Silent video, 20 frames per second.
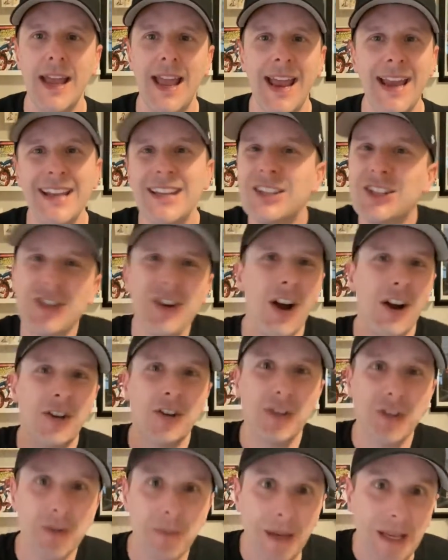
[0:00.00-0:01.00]
and it's
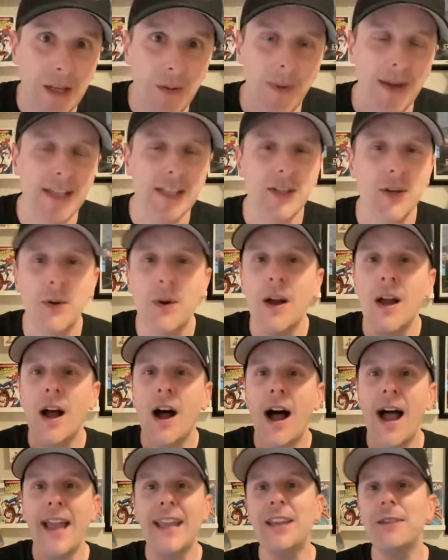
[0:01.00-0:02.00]
Doctor Doom anyway, so
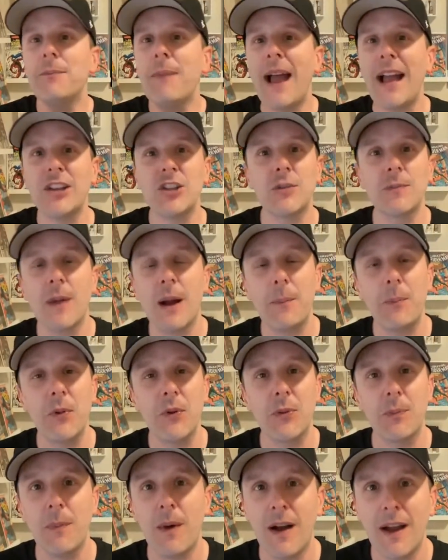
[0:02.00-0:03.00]
I can match him up
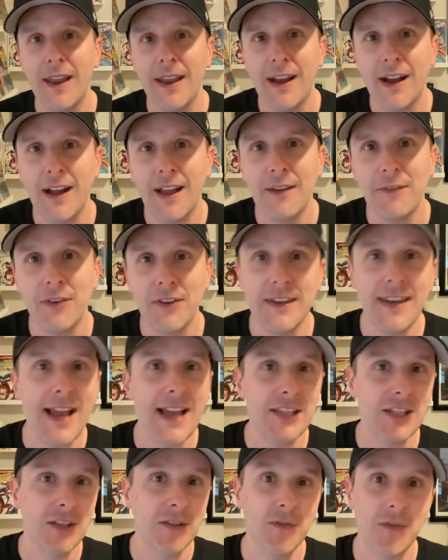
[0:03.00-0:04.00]
with my uh,
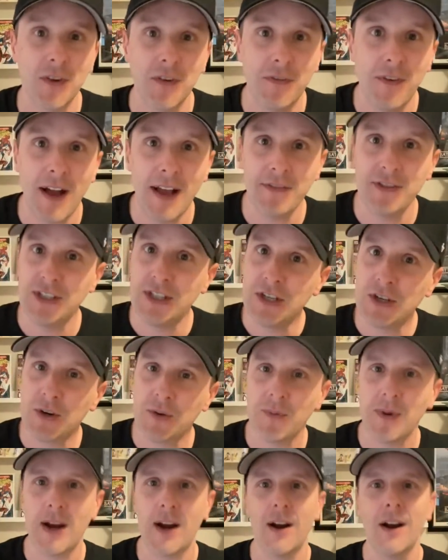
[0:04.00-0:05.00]
Fantastic Four Five
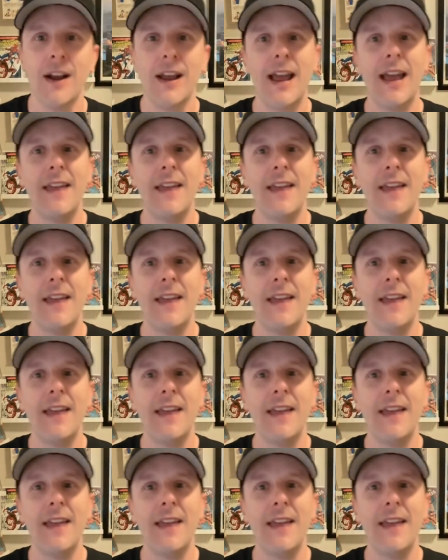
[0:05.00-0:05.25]
Secret Rare,